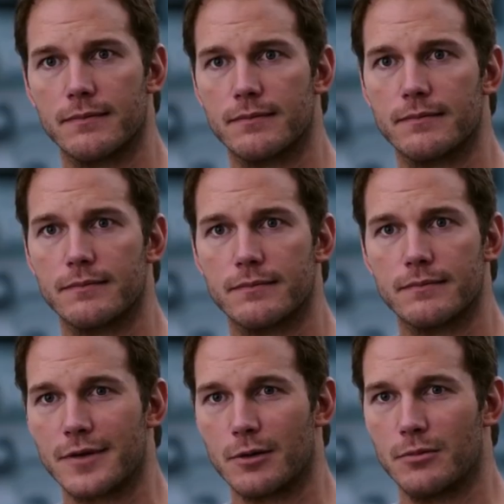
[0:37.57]
here,
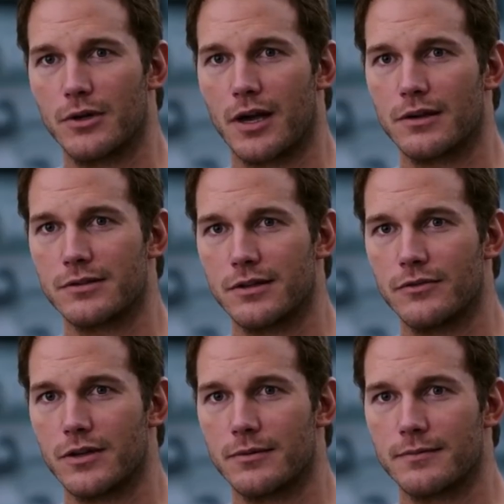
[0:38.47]
a new world's
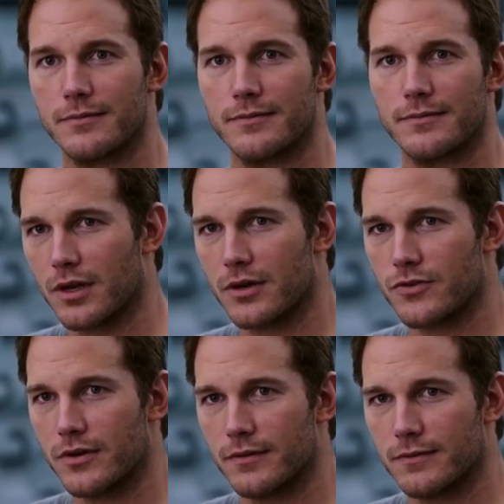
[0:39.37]
building. He as a
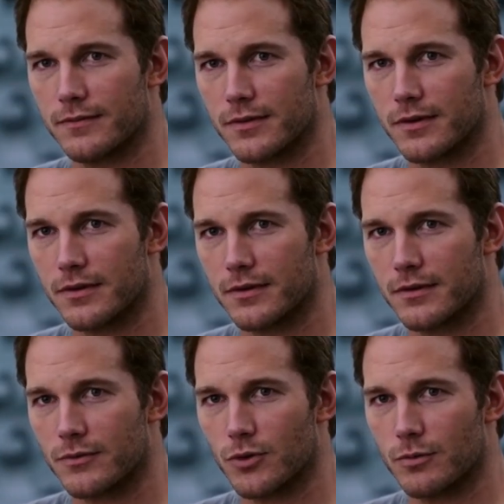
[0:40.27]
mechanic can
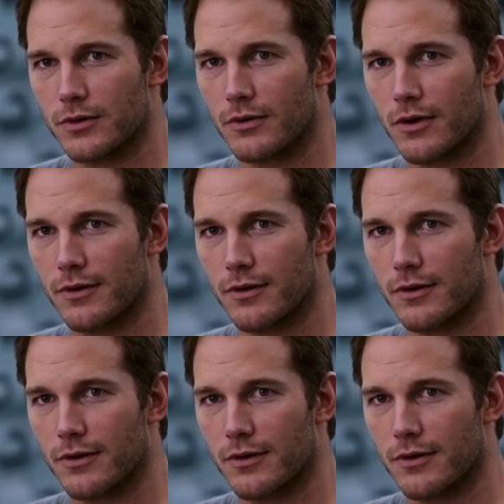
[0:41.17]
fix and live by